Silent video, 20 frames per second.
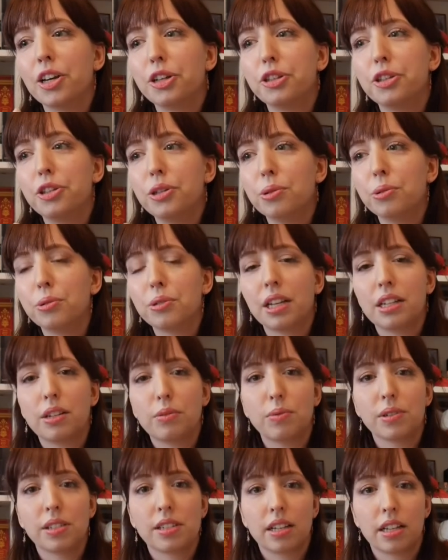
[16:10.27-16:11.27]
knew that
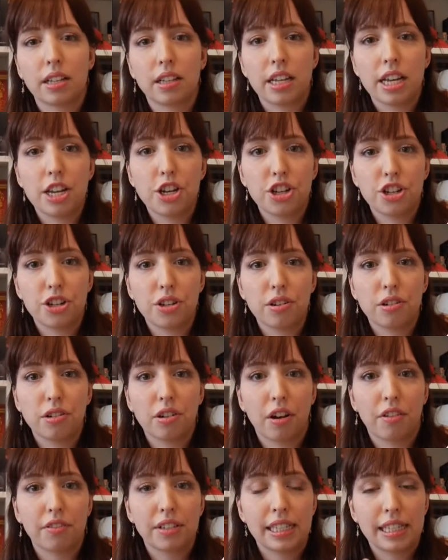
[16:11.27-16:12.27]
it was an issue
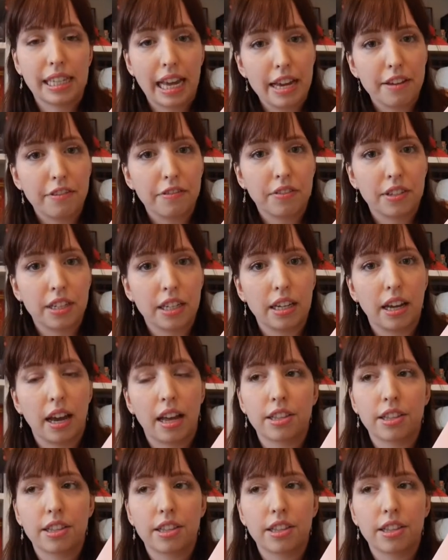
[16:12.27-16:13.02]
of safety,